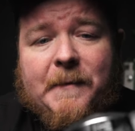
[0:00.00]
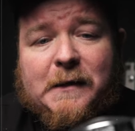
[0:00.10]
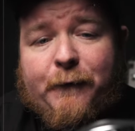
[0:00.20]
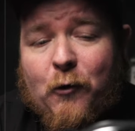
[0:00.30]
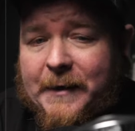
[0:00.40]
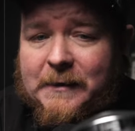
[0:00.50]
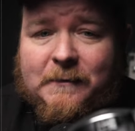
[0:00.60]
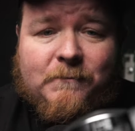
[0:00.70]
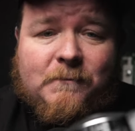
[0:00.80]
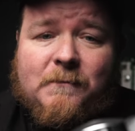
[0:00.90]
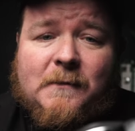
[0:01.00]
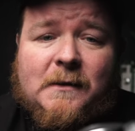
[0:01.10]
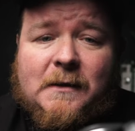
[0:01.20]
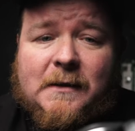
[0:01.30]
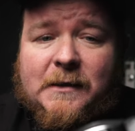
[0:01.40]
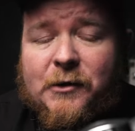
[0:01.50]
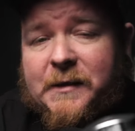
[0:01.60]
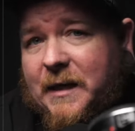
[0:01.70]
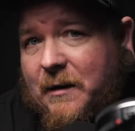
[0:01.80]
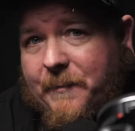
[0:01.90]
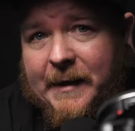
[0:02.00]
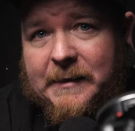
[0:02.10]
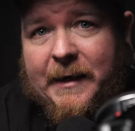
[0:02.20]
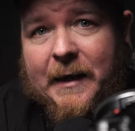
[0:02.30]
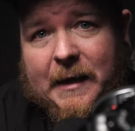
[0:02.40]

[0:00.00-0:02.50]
This 40 is seriously amazing.